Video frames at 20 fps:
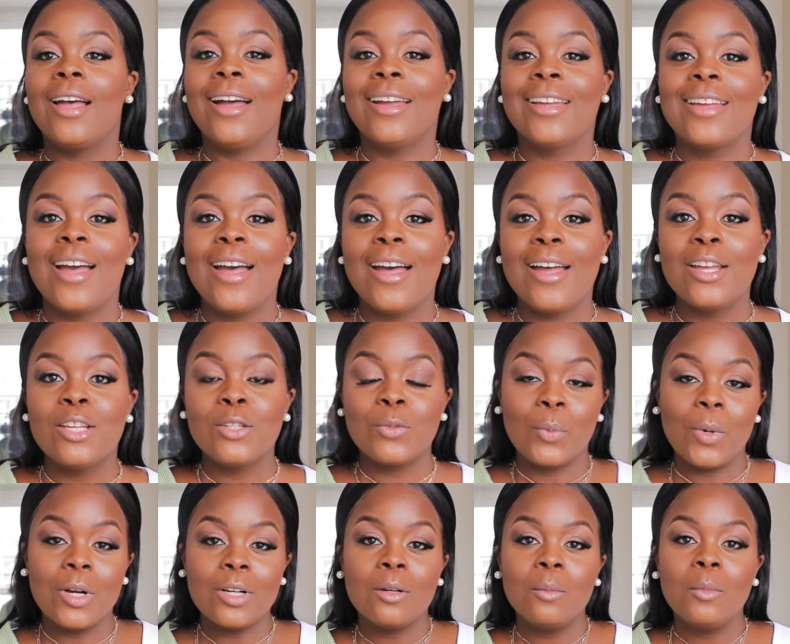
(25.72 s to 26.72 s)
Hi guys,
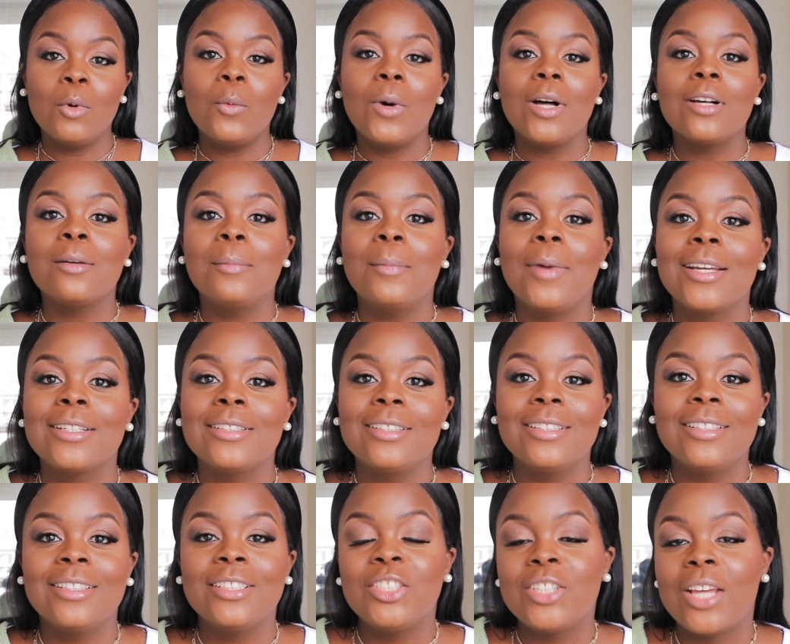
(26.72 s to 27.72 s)
welcome or welcome back to
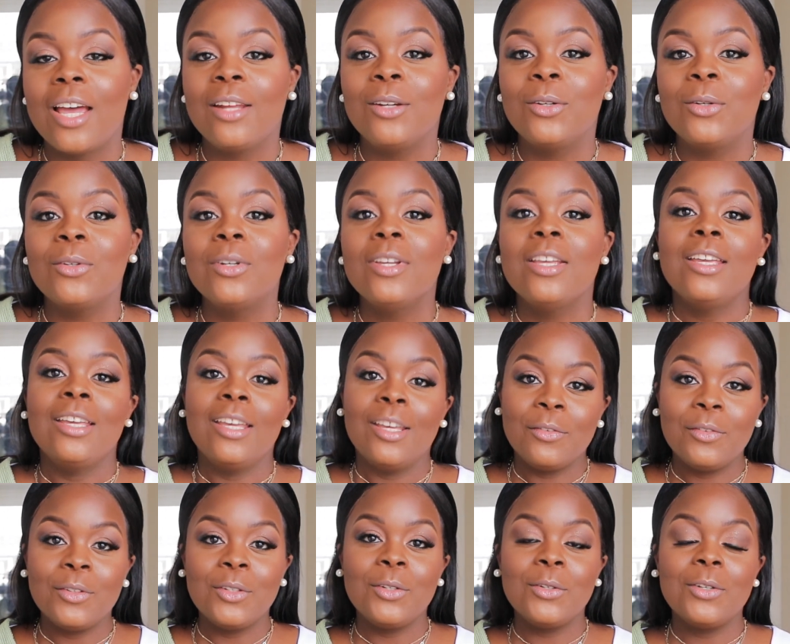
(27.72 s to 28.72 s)
the channel.
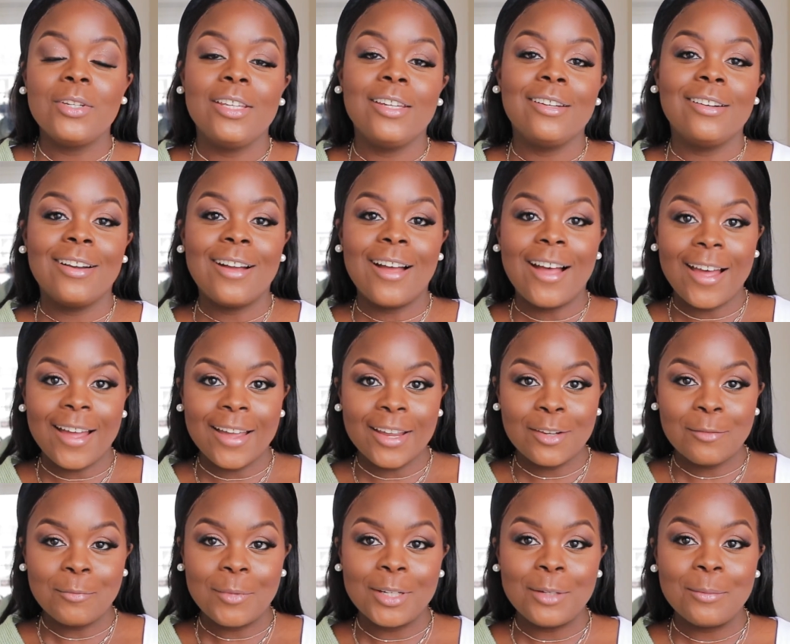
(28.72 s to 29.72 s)
If you're new here,
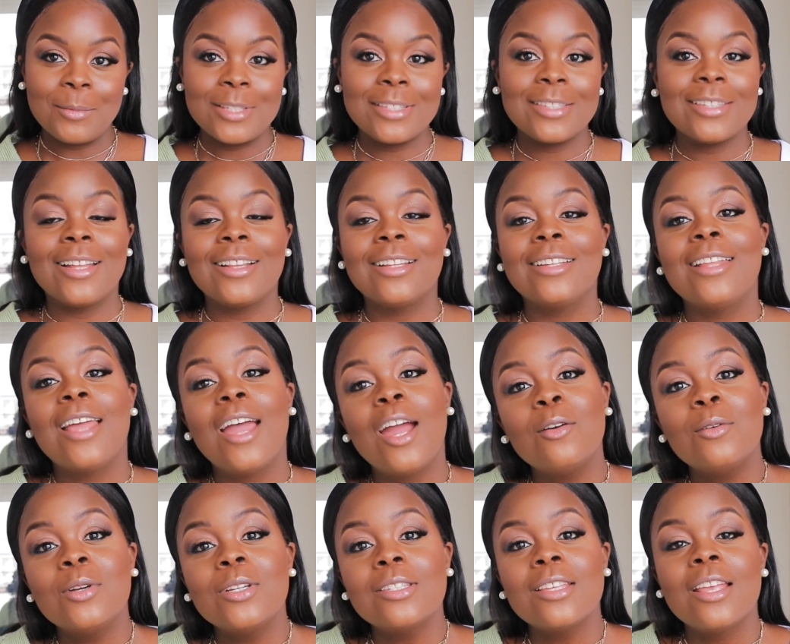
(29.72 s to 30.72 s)
hi, my name is Stellan
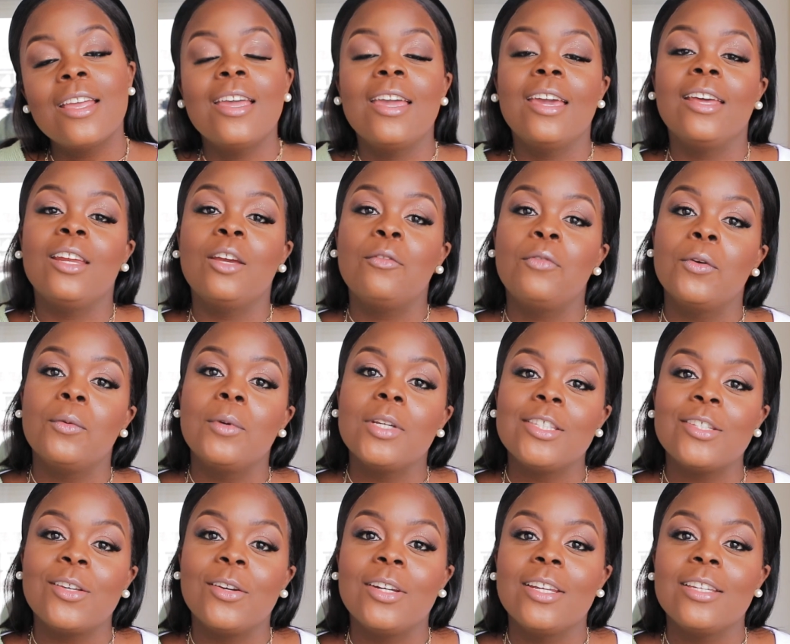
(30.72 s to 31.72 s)
Harris, and if you're a
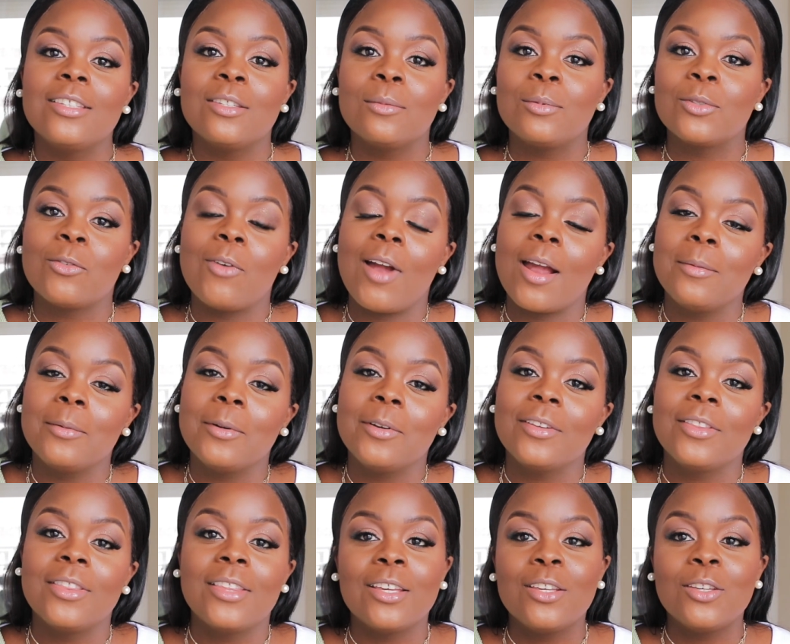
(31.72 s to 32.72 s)
returning
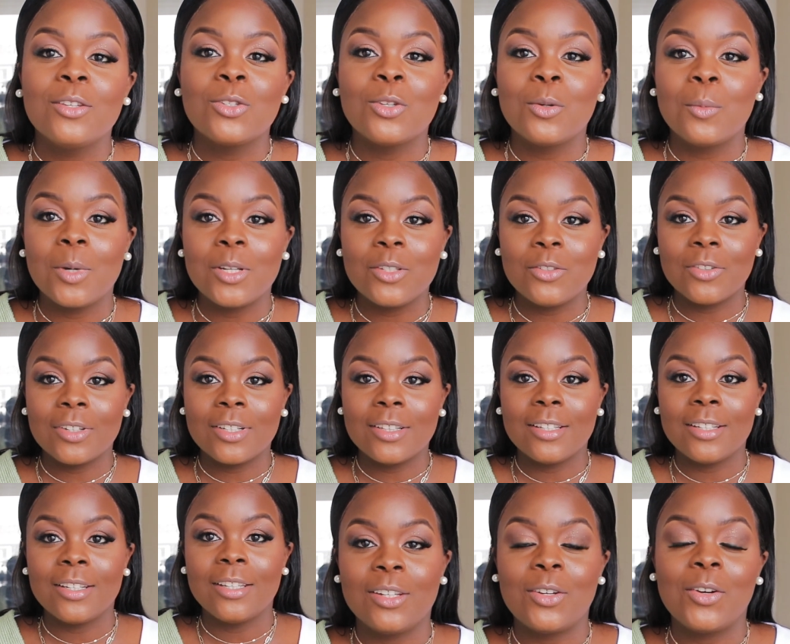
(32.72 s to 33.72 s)
subscriber, thank you so much for
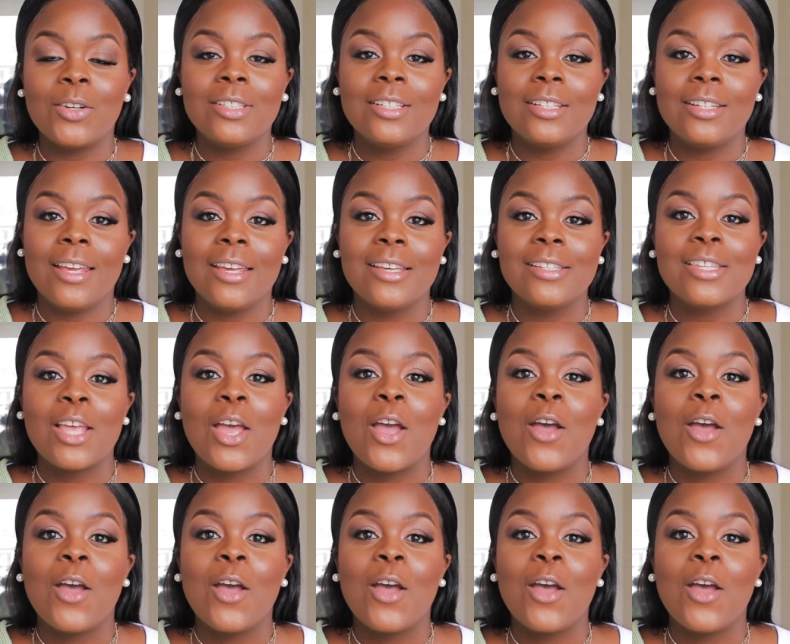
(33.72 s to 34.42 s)
clicking on today's